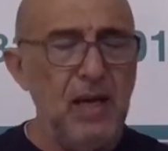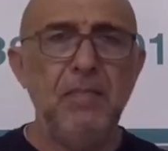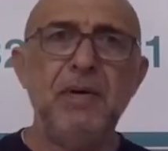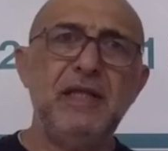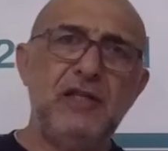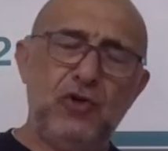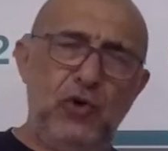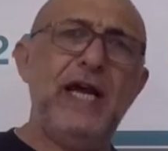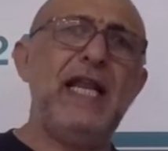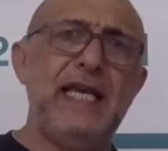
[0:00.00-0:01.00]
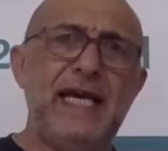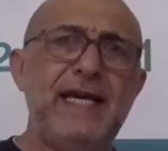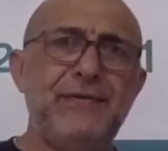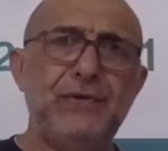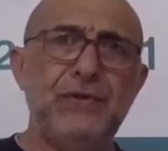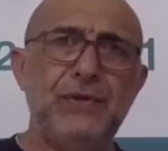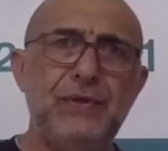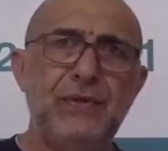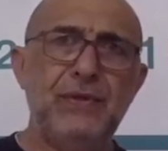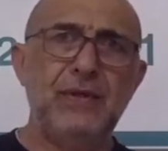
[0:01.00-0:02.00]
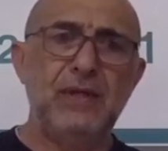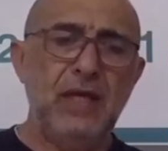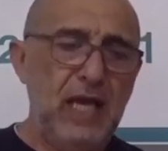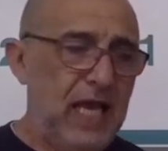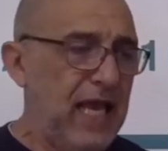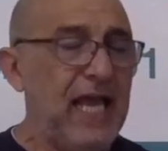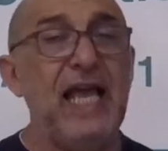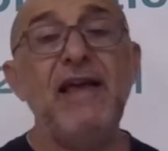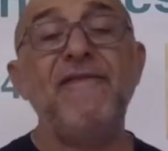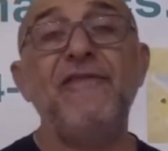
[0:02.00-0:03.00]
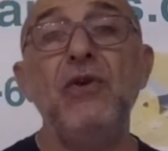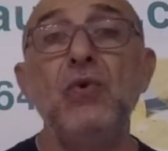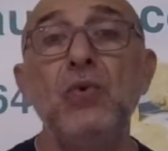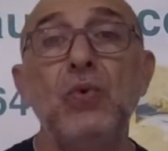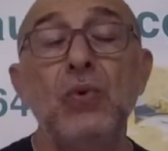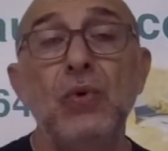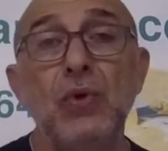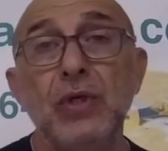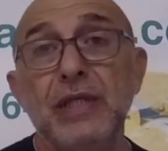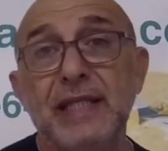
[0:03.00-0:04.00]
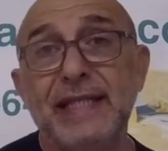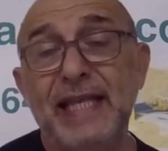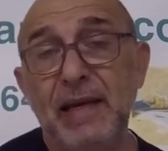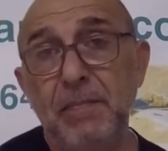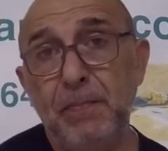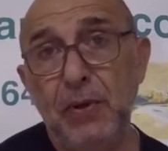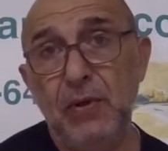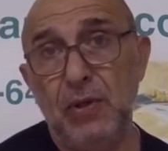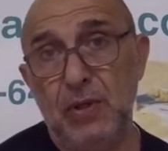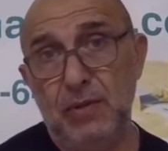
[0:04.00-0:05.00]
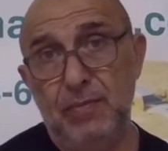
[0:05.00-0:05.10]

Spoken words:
But the trailing edge, if you dimple,